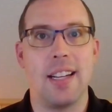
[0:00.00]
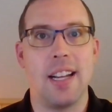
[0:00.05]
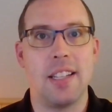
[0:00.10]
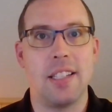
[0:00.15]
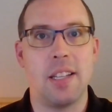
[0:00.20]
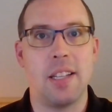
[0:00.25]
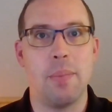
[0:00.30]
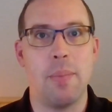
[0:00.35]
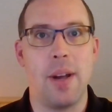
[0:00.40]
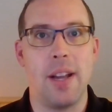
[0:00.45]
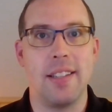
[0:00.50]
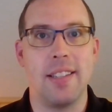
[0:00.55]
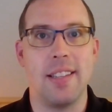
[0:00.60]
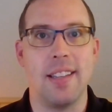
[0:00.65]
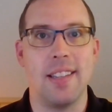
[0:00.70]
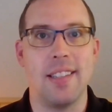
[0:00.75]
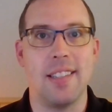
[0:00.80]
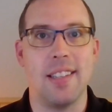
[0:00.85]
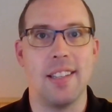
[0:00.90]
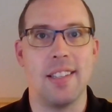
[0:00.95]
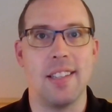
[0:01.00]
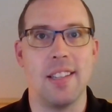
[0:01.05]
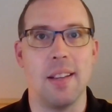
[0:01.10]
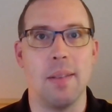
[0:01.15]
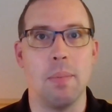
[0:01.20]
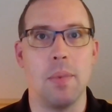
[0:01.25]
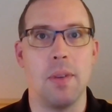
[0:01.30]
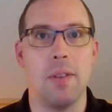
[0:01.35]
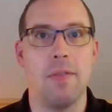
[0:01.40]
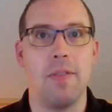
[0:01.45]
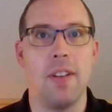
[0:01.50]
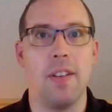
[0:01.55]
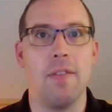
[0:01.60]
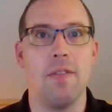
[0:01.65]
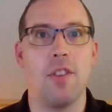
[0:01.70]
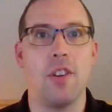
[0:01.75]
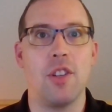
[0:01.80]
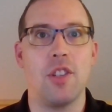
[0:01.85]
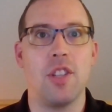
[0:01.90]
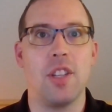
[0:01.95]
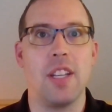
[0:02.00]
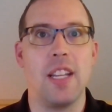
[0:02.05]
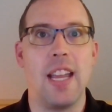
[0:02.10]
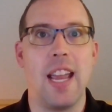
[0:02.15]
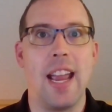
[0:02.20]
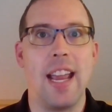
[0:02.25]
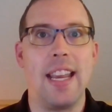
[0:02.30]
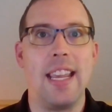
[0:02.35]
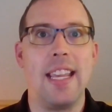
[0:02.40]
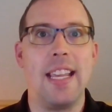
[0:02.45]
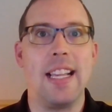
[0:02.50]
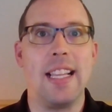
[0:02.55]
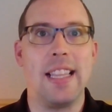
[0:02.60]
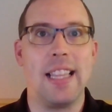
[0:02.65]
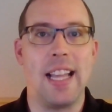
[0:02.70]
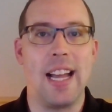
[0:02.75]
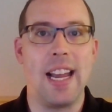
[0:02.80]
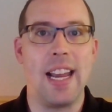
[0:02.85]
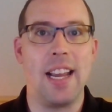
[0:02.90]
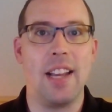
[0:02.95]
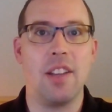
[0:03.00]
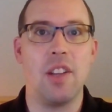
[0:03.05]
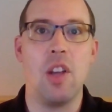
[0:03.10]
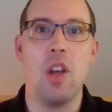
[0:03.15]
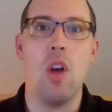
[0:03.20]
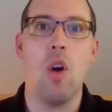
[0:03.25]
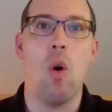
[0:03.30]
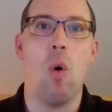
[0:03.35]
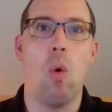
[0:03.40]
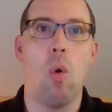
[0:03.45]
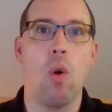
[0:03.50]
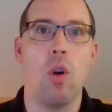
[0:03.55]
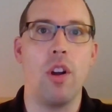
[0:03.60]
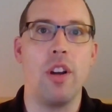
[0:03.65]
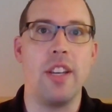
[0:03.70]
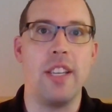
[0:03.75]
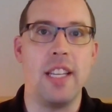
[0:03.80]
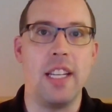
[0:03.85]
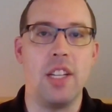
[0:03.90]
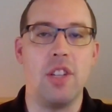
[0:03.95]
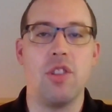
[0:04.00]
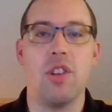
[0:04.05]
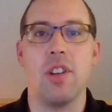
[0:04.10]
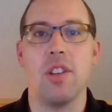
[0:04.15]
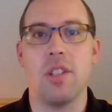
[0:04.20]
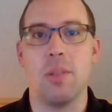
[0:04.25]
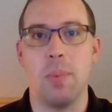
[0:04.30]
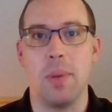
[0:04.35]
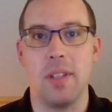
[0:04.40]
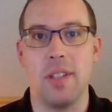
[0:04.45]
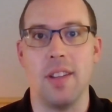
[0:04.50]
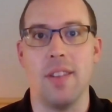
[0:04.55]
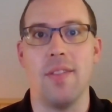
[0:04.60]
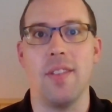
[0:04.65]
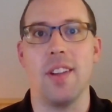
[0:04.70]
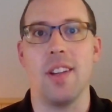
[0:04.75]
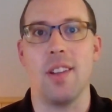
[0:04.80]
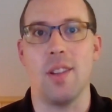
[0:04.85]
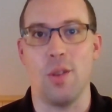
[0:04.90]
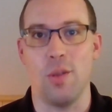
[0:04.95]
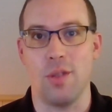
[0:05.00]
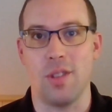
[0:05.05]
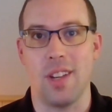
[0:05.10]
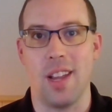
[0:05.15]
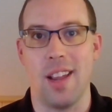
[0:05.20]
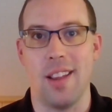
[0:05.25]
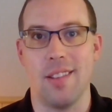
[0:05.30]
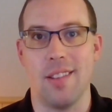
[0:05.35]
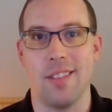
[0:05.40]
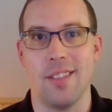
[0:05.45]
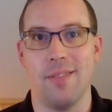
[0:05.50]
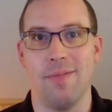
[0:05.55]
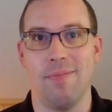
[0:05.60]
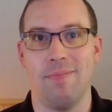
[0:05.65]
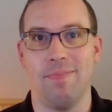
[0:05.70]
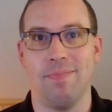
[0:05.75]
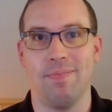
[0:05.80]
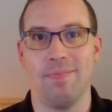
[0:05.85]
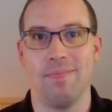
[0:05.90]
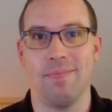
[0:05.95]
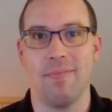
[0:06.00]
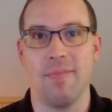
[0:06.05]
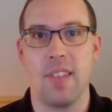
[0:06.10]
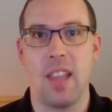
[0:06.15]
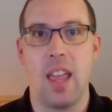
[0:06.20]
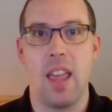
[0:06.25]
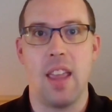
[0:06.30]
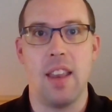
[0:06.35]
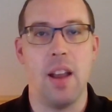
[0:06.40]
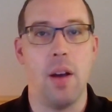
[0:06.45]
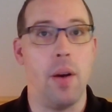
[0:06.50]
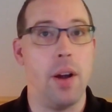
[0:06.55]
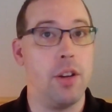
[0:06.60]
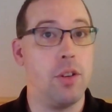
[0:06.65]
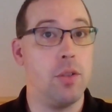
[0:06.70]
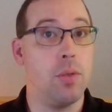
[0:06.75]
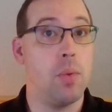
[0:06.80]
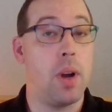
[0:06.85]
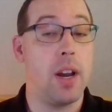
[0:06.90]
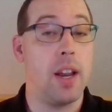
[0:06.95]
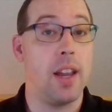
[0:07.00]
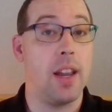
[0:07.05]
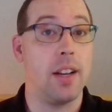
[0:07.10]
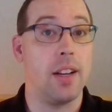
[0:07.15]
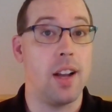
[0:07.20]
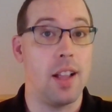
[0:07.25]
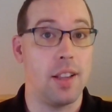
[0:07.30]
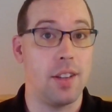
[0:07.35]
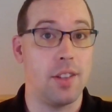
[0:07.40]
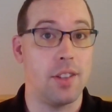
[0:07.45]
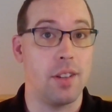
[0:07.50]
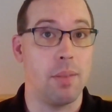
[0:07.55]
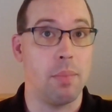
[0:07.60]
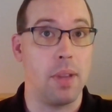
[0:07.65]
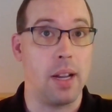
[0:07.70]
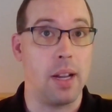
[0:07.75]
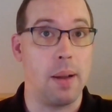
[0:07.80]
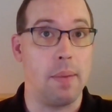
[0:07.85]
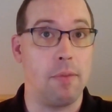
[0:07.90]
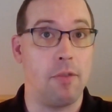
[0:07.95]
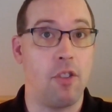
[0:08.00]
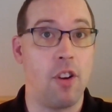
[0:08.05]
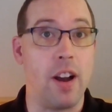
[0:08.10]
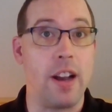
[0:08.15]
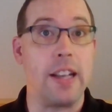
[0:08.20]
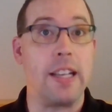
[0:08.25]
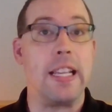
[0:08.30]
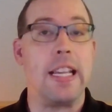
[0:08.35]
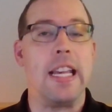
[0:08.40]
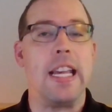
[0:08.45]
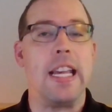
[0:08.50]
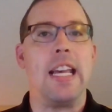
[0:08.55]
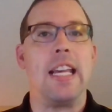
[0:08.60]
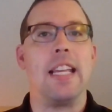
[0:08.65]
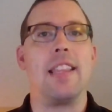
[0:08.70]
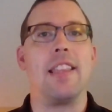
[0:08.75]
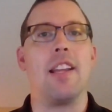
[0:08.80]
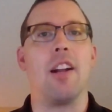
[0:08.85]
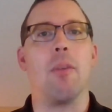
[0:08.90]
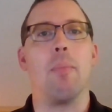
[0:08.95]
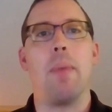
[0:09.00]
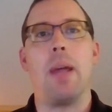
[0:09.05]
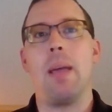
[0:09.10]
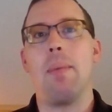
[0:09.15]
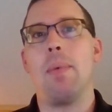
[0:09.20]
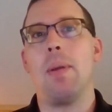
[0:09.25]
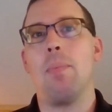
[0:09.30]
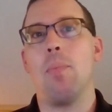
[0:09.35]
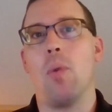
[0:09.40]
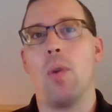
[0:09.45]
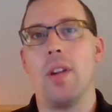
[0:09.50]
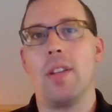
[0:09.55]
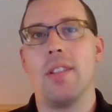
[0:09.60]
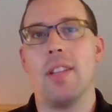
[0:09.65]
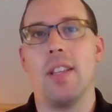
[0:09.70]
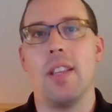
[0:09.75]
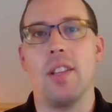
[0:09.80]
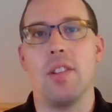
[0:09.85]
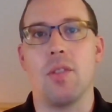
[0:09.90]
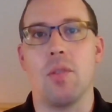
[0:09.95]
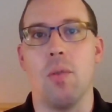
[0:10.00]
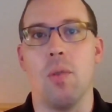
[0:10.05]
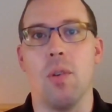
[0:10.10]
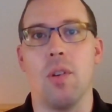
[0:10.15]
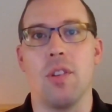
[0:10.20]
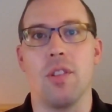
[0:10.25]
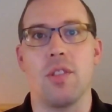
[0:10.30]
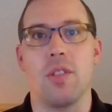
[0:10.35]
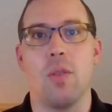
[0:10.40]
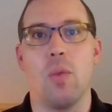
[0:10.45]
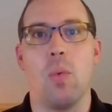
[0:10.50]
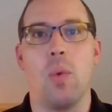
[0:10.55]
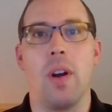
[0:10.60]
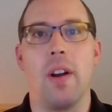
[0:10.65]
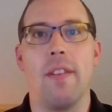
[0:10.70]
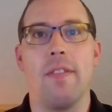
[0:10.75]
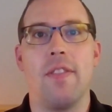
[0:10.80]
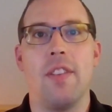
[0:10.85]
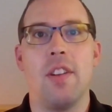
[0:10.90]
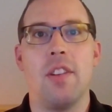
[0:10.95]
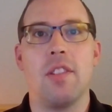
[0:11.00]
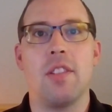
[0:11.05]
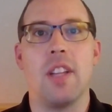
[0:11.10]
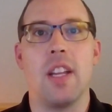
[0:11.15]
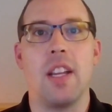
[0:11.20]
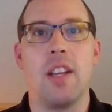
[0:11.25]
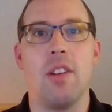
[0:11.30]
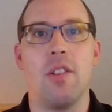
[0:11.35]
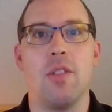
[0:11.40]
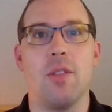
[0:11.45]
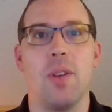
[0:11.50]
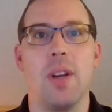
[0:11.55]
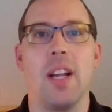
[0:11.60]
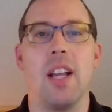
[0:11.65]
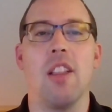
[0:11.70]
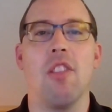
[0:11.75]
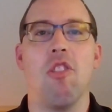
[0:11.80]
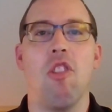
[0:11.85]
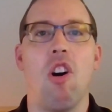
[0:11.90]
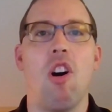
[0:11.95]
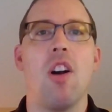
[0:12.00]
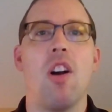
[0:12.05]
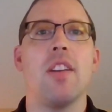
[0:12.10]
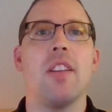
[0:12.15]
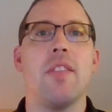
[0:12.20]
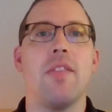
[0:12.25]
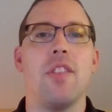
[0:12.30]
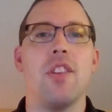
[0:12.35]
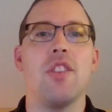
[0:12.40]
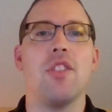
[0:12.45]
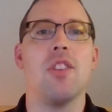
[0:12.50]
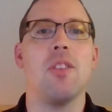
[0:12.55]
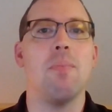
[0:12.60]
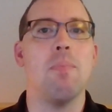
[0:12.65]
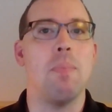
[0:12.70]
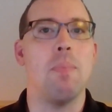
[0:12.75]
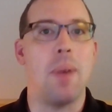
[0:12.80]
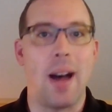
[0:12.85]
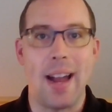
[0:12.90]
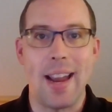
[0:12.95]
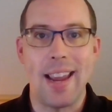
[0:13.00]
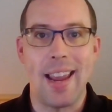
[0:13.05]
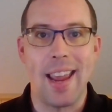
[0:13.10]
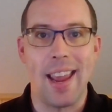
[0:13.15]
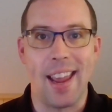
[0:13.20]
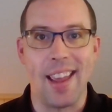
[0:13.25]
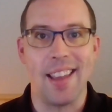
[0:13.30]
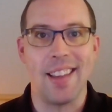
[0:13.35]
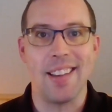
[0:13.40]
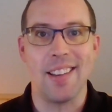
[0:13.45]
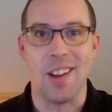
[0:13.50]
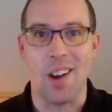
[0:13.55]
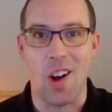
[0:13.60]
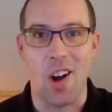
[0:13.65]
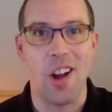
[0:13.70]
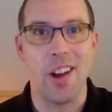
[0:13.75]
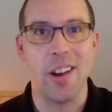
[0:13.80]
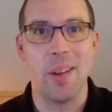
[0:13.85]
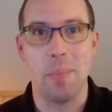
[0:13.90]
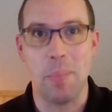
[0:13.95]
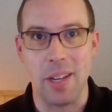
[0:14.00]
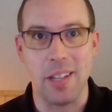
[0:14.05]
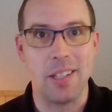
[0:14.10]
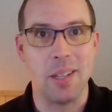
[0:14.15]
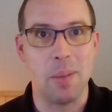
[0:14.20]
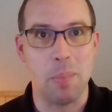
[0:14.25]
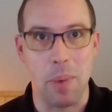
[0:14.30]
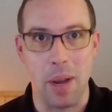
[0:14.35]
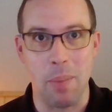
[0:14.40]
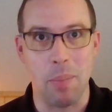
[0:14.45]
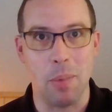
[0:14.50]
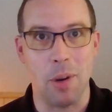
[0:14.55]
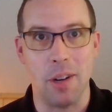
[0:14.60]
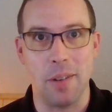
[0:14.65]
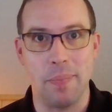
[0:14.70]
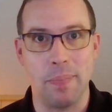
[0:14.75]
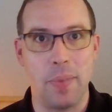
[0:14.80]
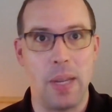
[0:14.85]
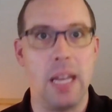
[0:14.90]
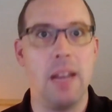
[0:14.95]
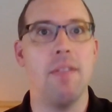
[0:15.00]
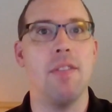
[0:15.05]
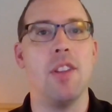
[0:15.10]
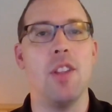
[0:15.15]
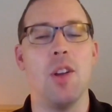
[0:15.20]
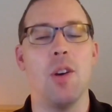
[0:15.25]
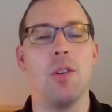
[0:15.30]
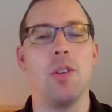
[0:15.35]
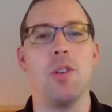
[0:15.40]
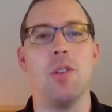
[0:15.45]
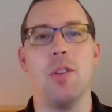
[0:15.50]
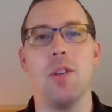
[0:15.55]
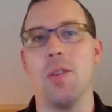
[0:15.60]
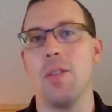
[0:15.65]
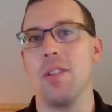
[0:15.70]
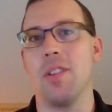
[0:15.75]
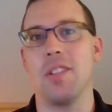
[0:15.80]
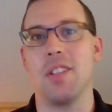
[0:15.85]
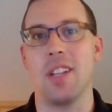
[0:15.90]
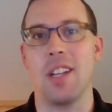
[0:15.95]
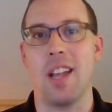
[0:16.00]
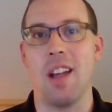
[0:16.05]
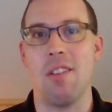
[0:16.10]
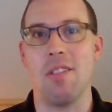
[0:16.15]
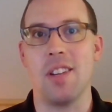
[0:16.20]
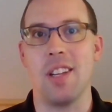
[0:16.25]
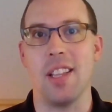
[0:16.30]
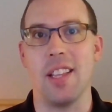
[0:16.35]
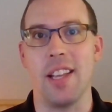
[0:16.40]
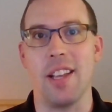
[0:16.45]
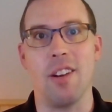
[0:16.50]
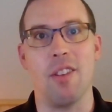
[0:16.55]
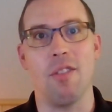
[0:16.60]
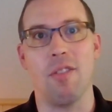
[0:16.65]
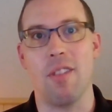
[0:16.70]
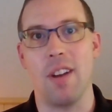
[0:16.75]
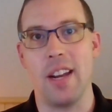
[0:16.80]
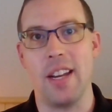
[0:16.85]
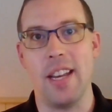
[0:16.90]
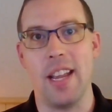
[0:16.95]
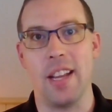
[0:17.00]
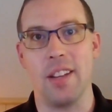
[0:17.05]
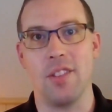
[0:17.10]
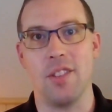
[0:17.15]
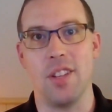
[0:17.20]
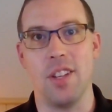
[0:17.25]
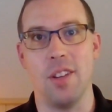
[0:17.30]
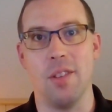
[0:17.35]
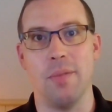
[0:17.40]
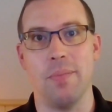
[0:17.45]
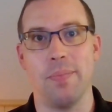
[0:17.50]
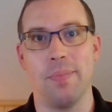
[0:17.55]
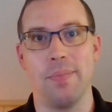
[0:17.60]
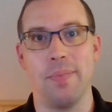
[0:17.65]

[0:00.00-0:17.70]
customize this system to fit virtually any client or niche-specific use case. Now, I do want to acknowledge something up front. There may be points in this course where it feels like you're doing long division by hand on a piece of paper, even though you know there's a calculator right next to you.